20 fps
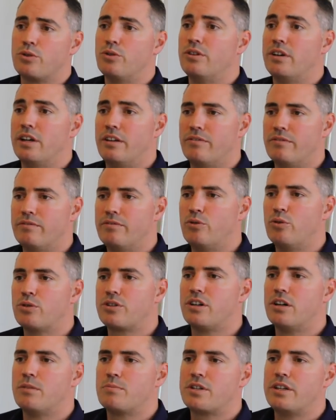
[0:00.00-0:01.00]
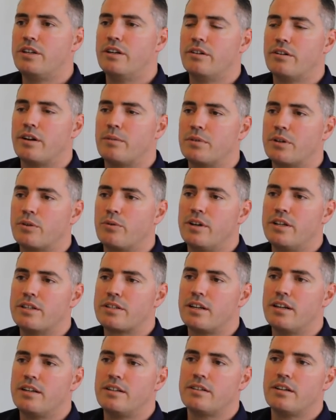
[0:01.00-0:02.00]
or even 4 times a year up in
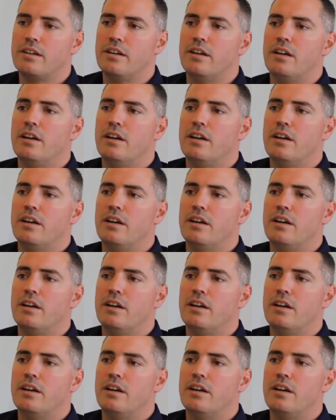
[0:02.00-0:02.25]
Queensland,